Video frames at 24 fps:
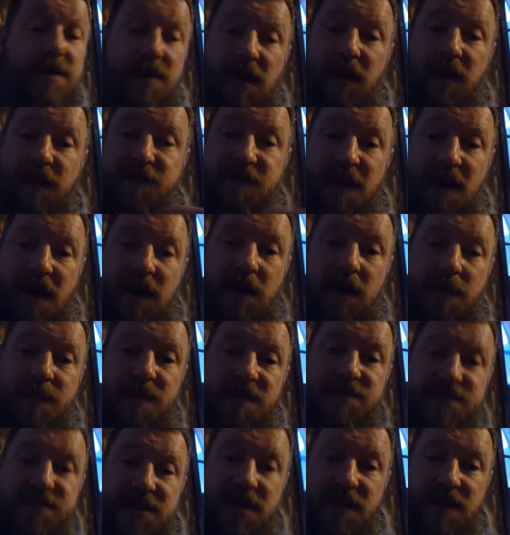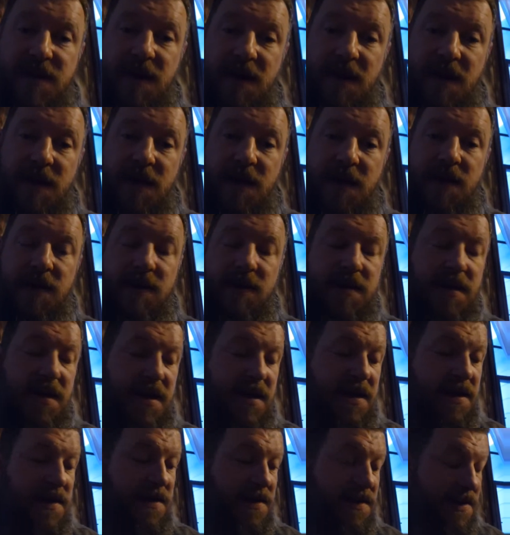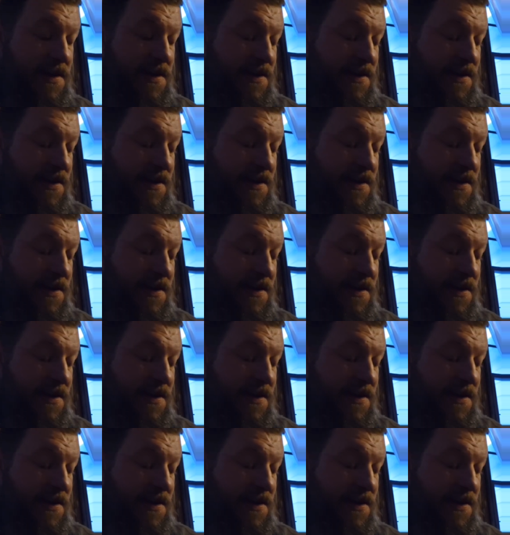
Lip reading: I could fire up the generator and